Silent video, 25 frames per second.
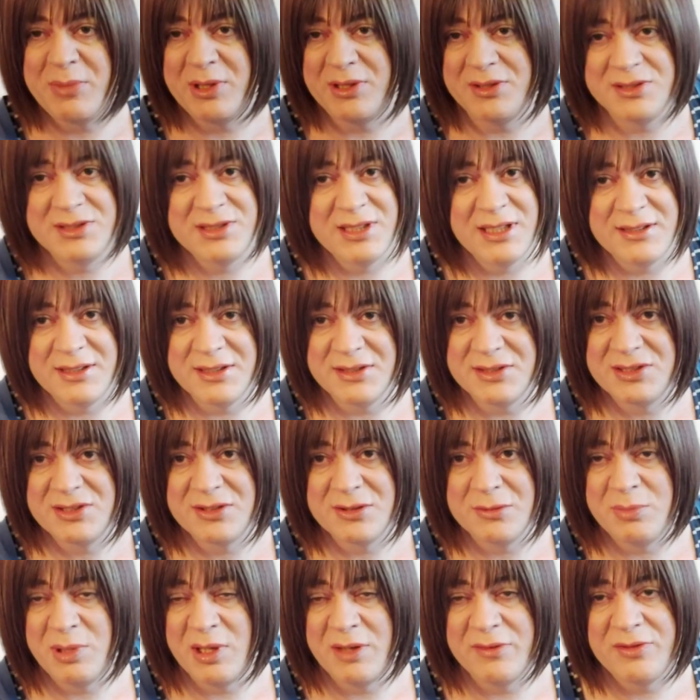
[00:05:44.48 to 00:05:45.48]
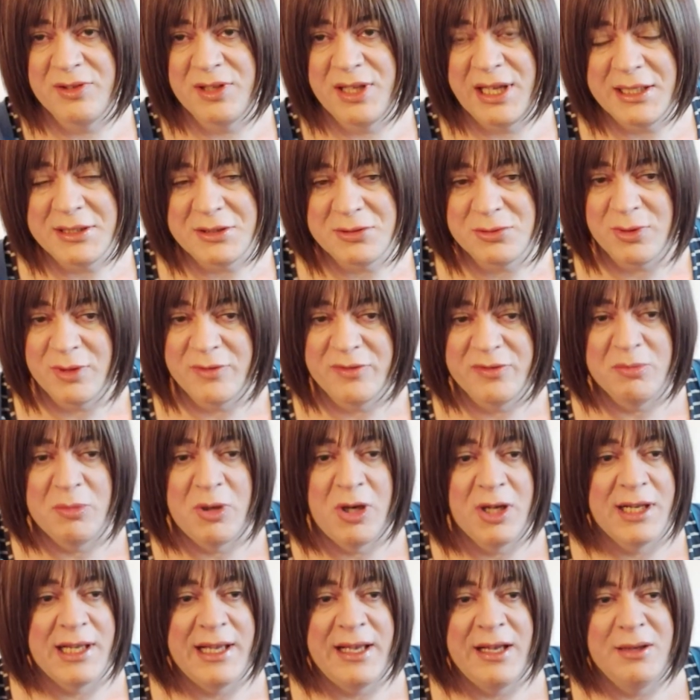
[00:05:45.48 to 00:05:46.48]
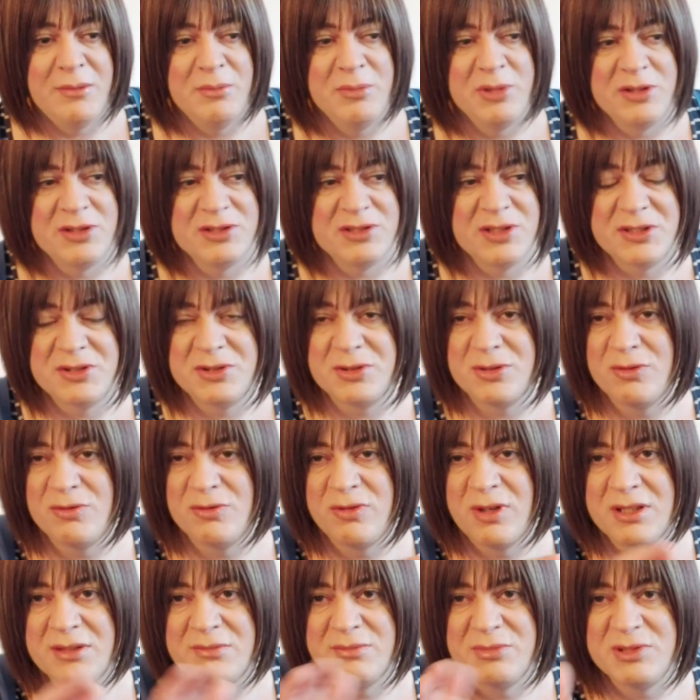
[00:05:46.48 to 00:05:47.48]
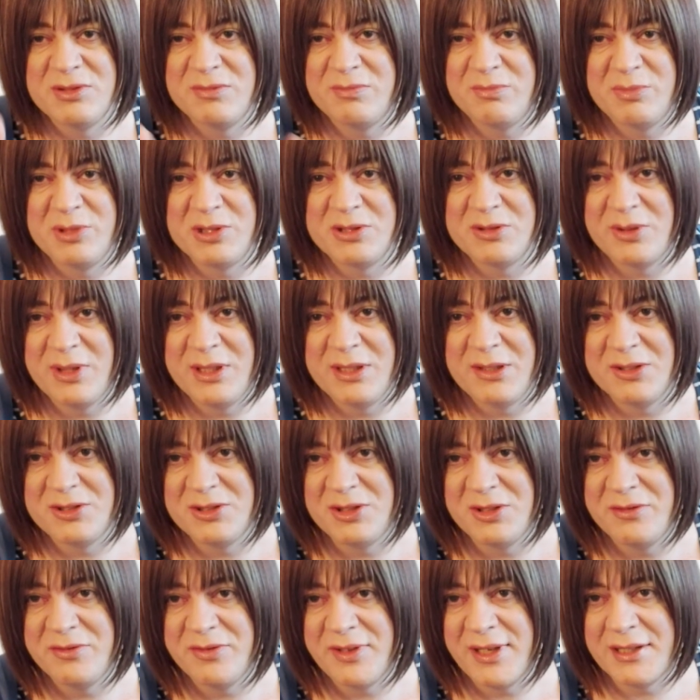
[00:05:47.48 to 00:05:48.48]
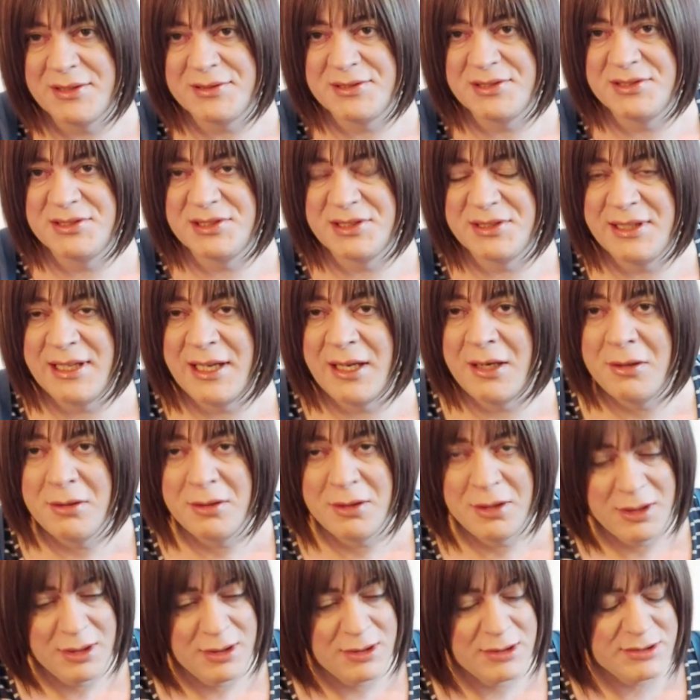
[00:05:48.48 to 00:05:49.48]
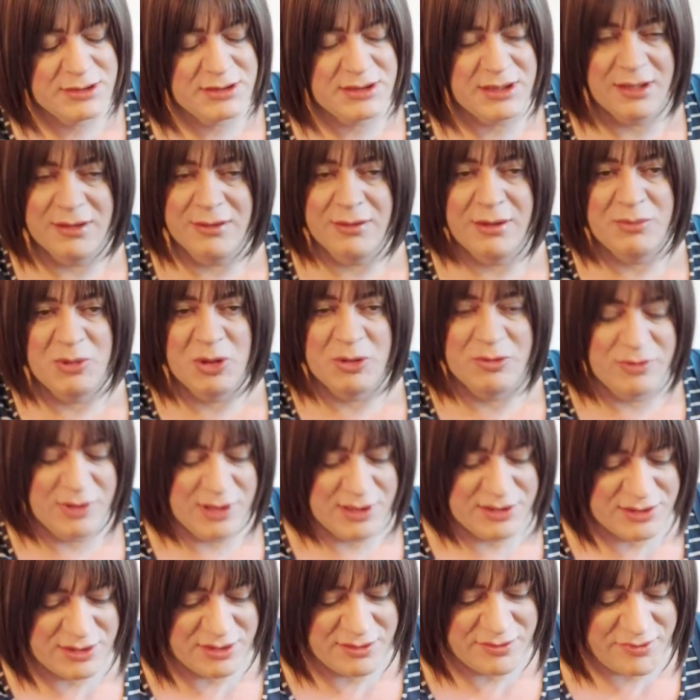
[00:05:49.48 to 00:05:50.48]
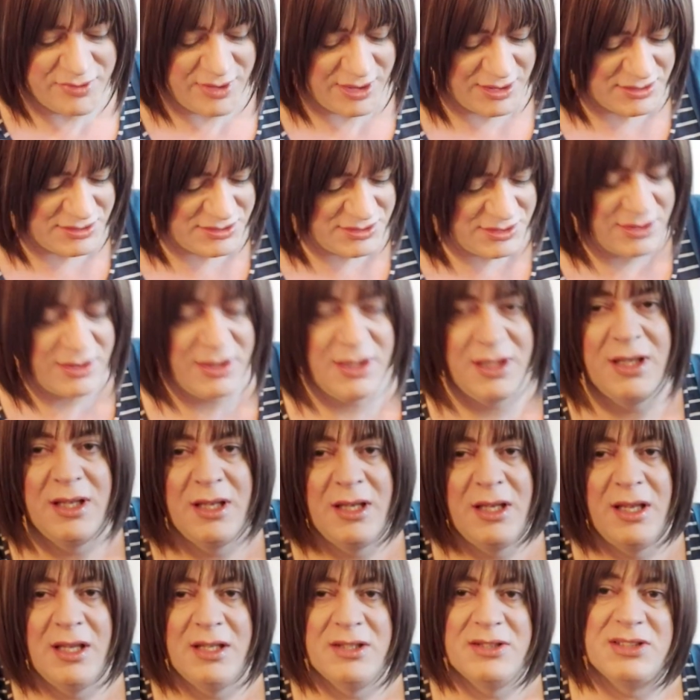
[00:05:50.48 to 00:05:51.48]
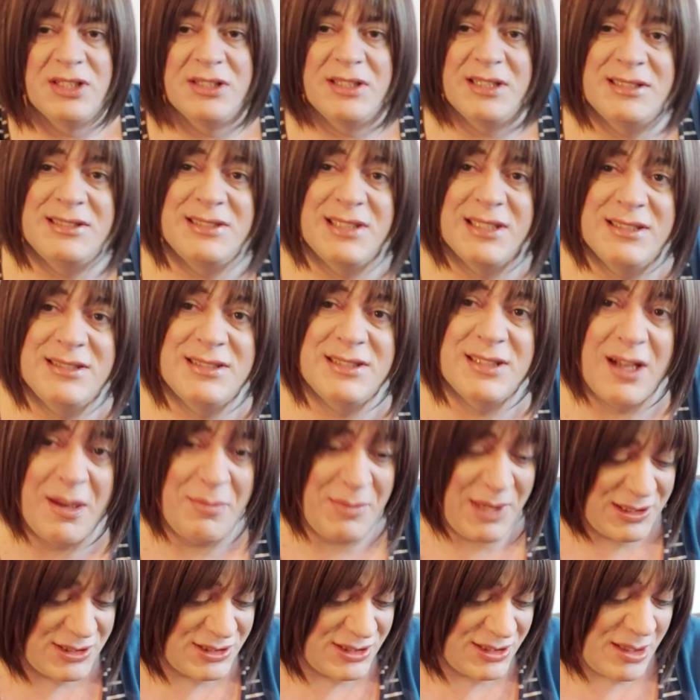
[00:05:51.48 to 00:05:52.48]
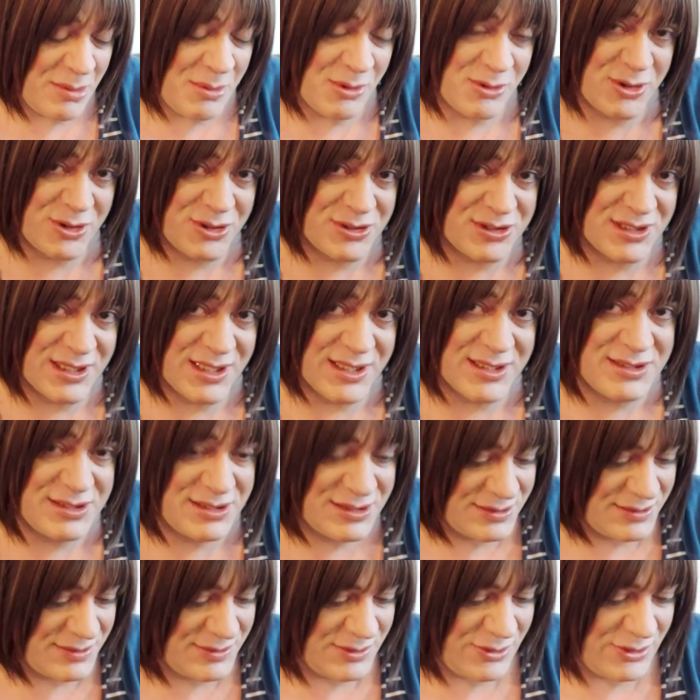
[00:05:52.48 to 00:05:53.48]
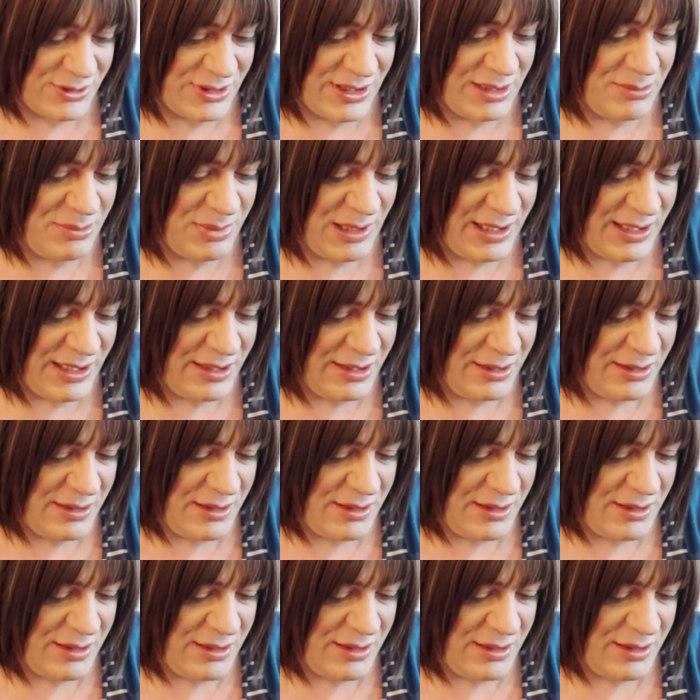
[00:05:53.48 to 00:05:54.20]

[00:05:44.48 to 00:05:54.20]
being said, it's still perfectly adequate for my layout because I sort of run between the 2000s and now, so I'm not really too fussed. So I managed to come across this on eBay,